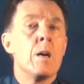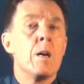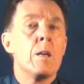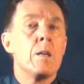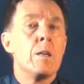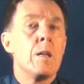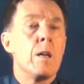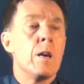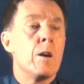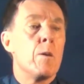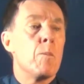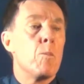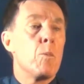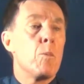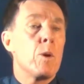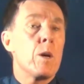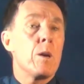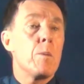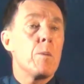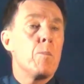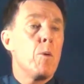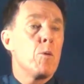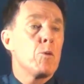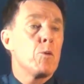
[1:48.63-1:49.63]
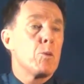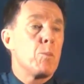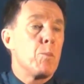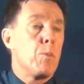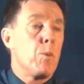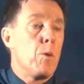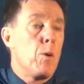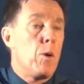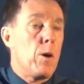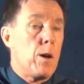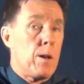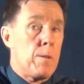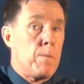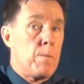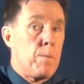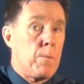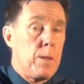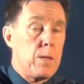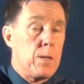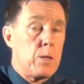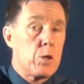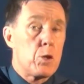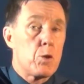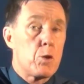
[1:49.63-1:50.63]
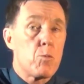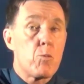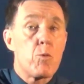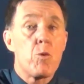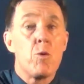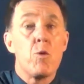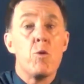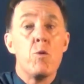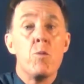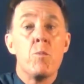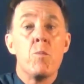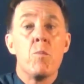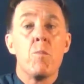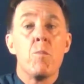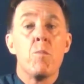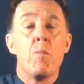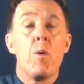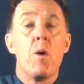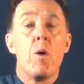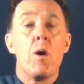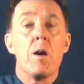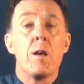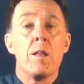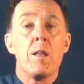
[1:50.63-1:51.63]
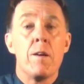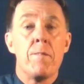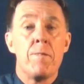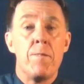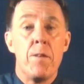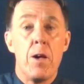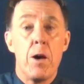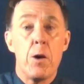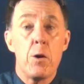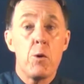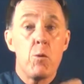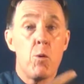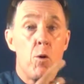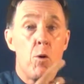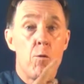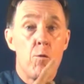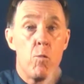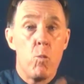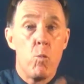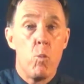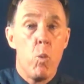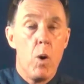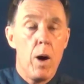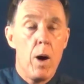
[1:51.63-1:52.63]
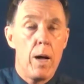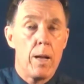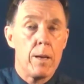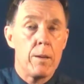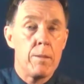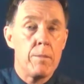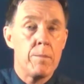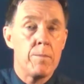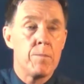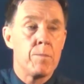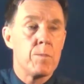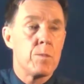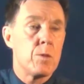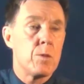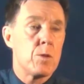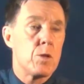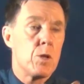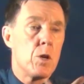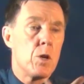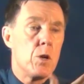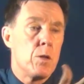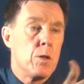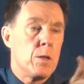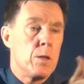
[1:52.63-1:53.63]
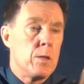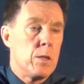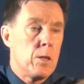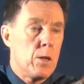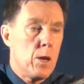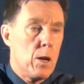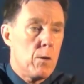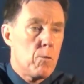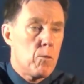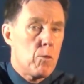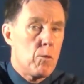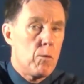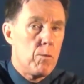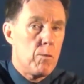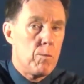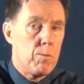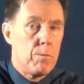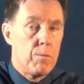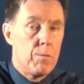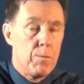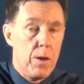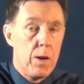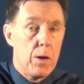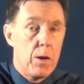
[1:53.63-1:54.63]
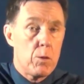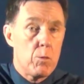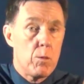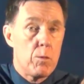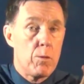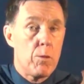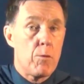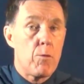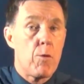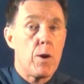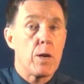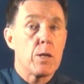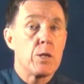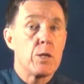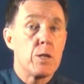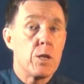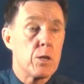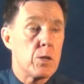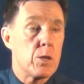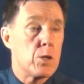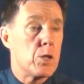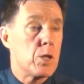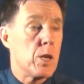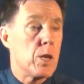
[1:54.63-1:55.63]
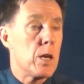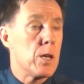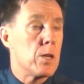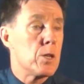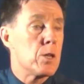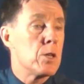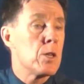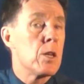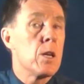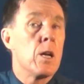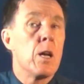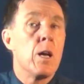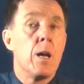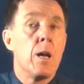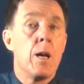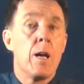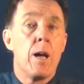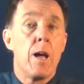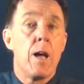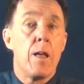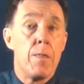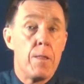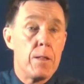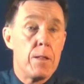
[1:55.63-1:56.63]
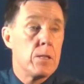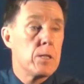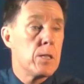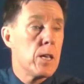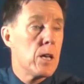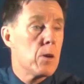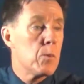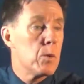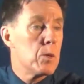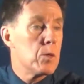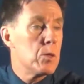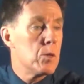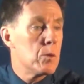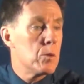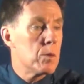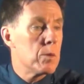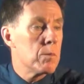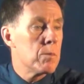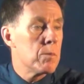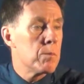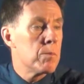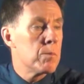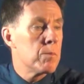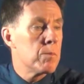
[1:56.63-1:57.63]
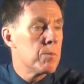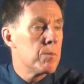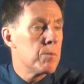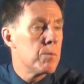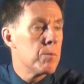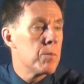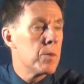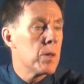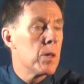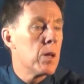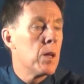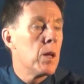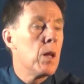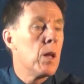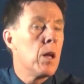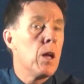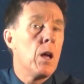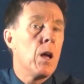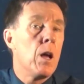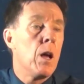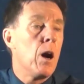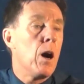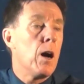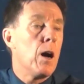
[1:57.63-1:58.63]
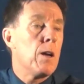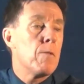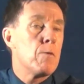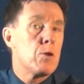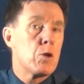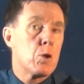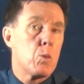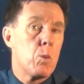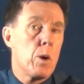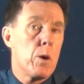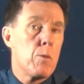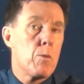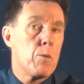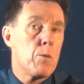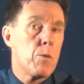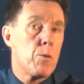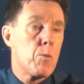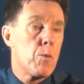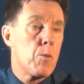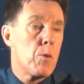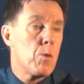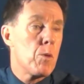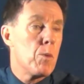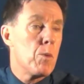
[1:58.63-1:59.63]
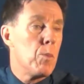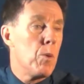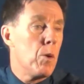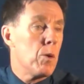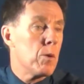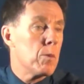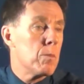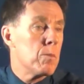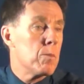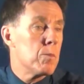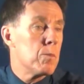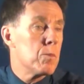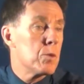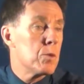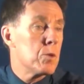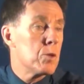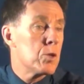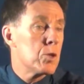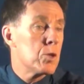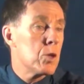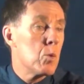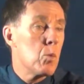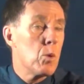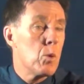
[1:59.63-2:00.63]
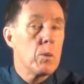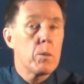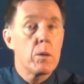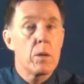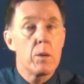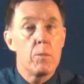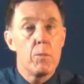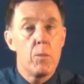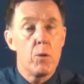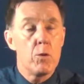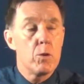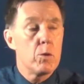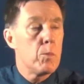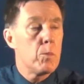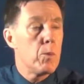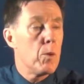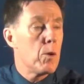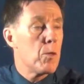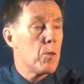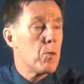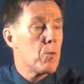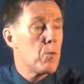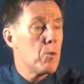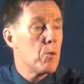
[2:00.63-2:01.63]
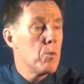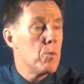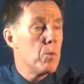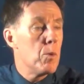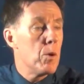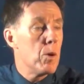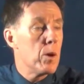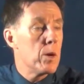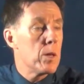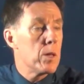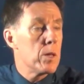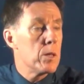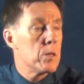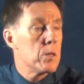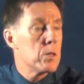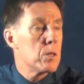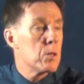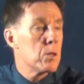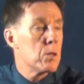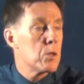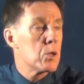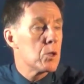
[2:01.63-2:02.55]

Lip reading: Now, we're going to multiply this through by a value of 1 so that the overall value of the fraction doesn't change. This is how we do it. I have the square root of 3 on the bottom. So what I'm going to multiply through by is the